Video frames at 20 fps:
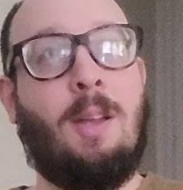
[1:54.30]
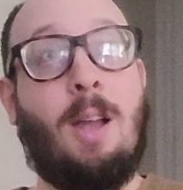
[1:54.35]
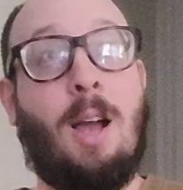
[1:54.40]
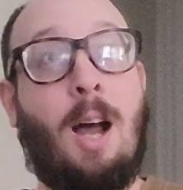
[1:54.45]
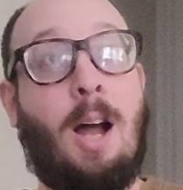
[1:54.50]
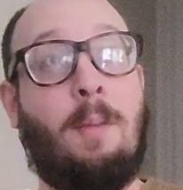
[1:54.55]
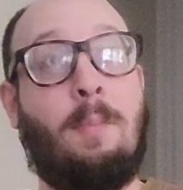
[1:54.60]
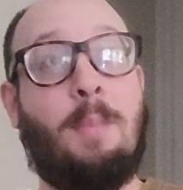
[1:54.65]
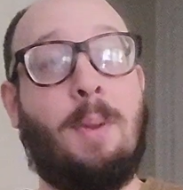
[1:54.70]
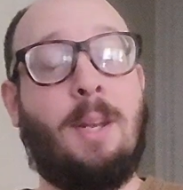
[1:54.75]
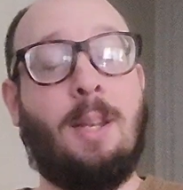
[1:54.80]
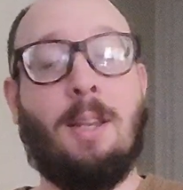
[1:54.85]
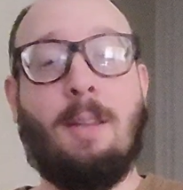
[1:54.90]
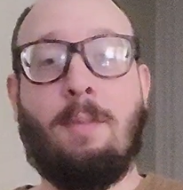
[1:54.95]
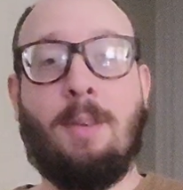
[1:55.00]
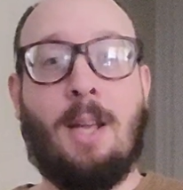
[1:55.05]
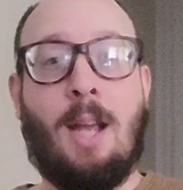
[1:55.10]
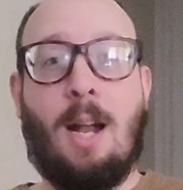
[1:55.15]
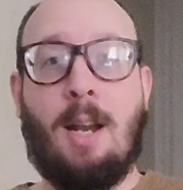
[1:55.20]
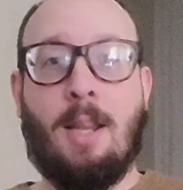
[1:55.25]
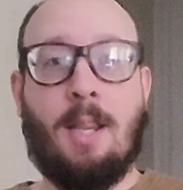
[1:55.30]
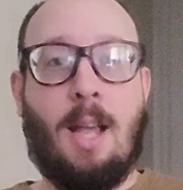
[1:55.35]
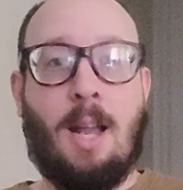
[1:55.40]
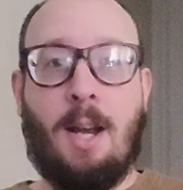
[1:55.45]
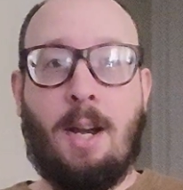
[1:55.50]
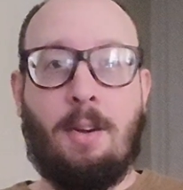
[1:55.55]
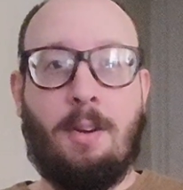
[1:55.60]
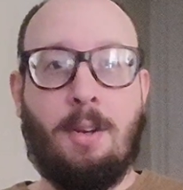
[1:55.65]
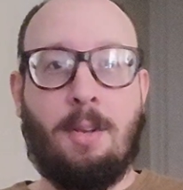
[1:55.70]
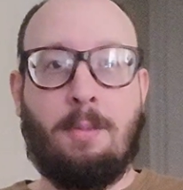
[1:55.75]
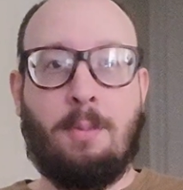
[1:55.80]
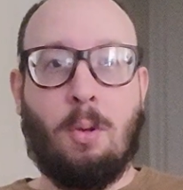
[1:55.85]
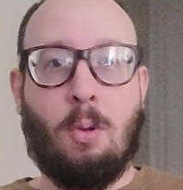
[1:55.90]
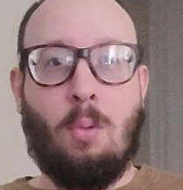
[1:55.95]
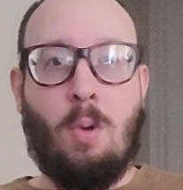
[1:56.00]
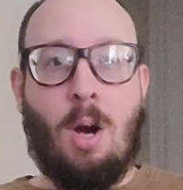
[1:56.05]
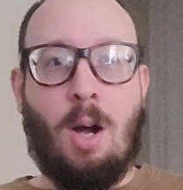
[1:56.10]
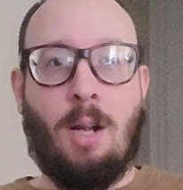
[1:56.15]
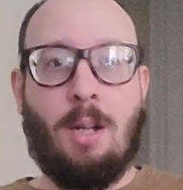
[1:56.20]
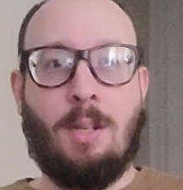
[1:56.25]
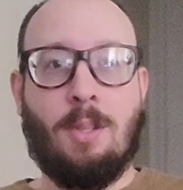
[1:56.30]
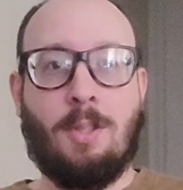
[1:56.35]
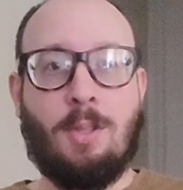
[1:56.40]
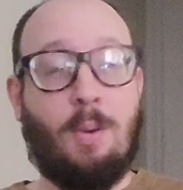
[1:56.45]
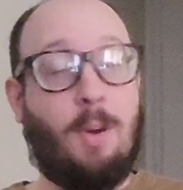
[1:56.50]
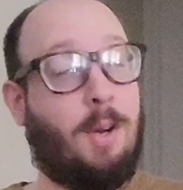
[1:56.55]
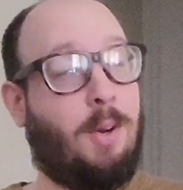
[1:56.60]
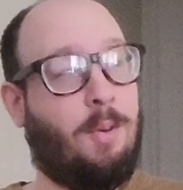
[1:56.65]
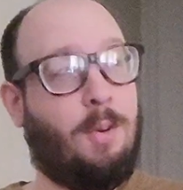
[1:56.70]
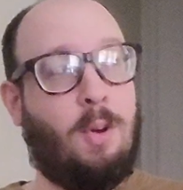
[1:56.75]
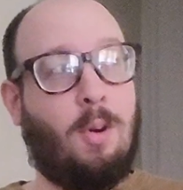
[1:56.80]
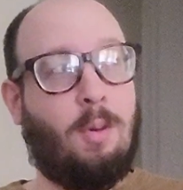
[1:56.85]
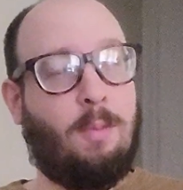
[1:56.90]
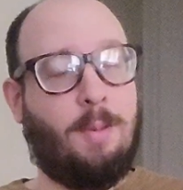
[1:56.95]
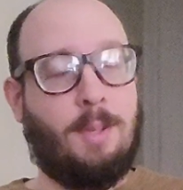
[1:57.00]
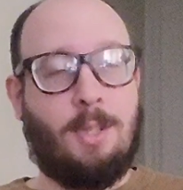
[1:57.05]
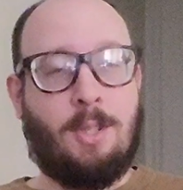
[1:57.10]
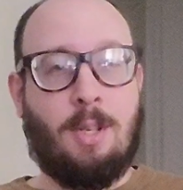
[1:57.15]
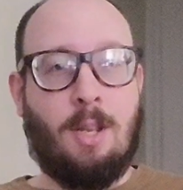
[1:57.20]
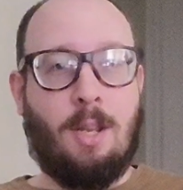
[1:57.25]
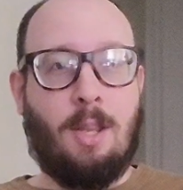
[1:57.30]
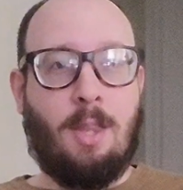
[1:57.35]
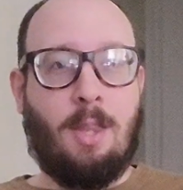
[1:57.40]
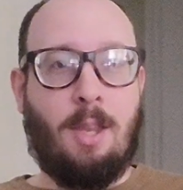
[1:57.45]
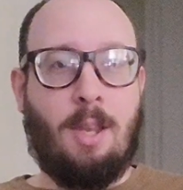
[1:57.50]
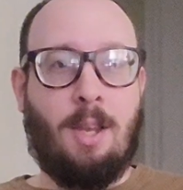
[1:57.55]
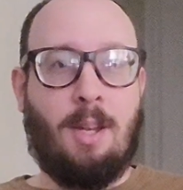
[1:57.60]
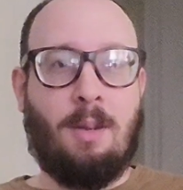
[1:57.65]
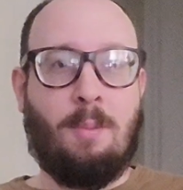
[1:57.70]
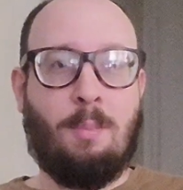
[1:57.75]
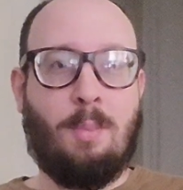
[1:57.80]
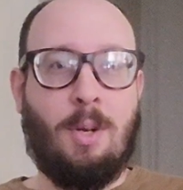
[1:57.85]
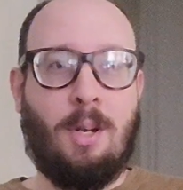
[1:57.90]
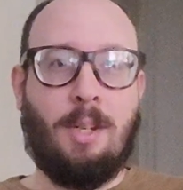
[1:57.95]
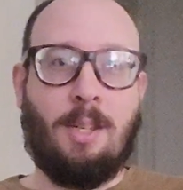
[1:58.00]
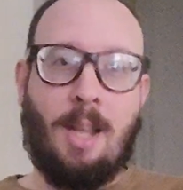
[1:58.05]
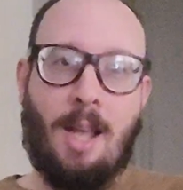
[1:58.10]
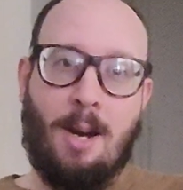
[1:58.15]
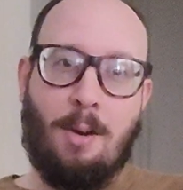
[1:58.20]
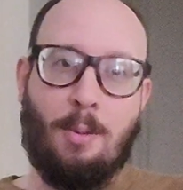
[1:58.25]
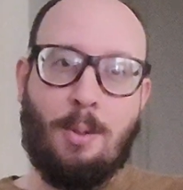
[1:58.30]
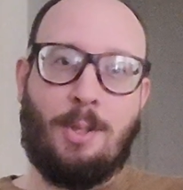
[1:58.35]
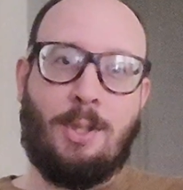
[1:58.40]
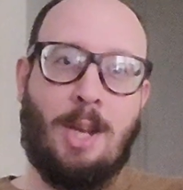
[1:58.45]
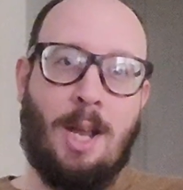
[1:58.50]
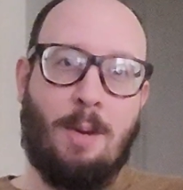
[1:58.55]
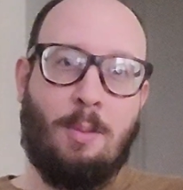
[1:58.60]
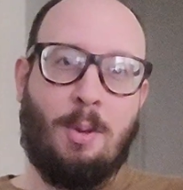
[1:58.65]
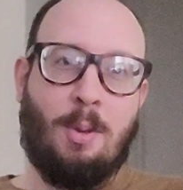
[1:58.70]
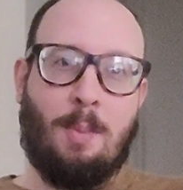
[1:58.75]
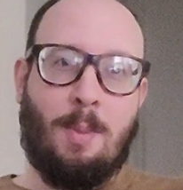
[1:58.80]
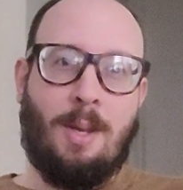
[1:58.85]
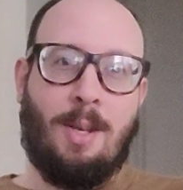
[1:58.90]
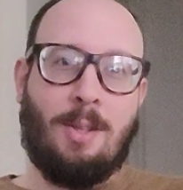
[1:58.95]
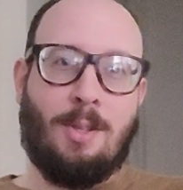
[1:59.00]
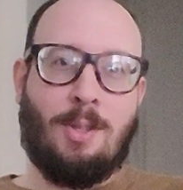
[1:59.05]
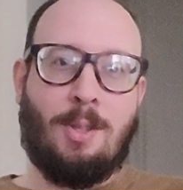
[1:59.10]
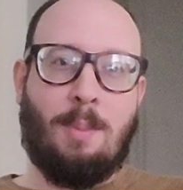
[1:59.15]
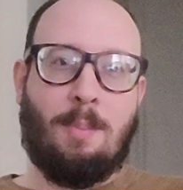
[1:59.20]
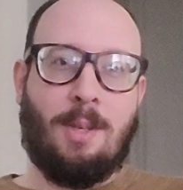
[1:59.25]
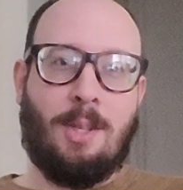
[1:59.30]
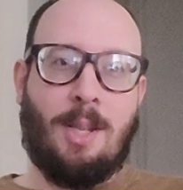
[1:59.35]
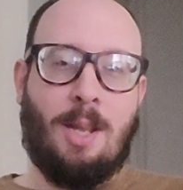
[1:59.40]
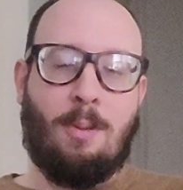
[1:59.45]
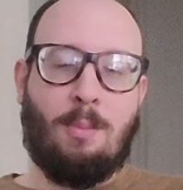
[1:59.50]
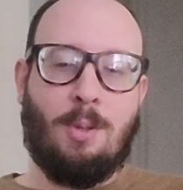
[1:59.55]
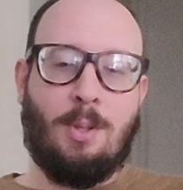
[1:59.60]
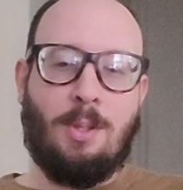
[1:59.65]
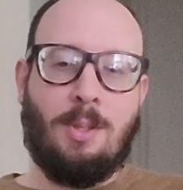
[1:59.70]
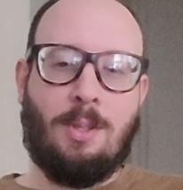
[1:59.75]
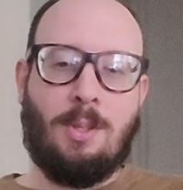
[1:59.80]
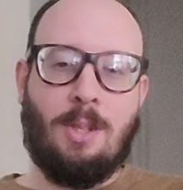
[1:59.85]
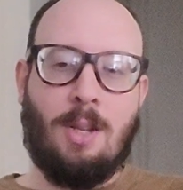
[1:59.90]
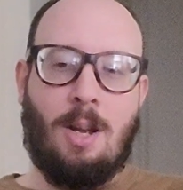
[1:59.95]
I've been living out of that area for a while, so I don't know if it's still a thing, but that always stayed with me as something that was,